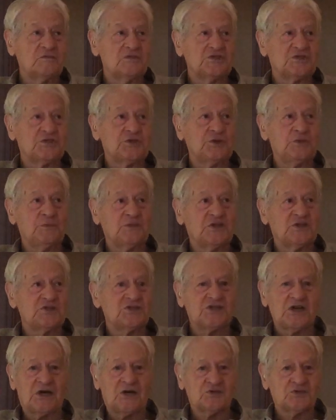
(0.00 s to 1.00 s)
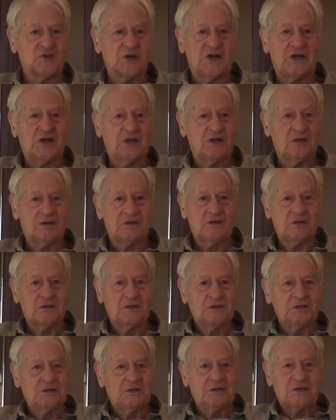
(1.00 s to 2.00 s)
zoomed this house right now,
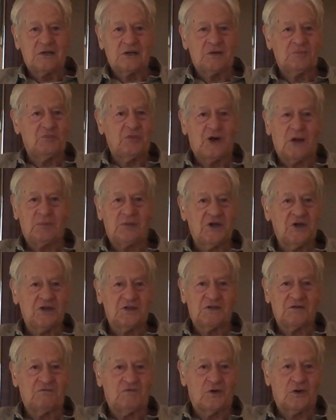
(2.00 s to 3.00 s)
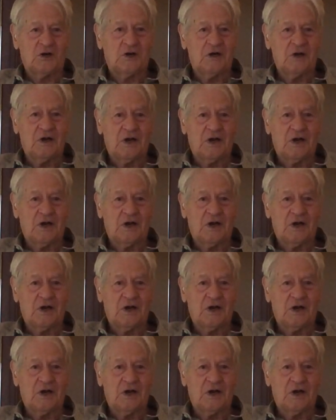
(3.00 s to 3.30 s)
I'd probably hit the floor.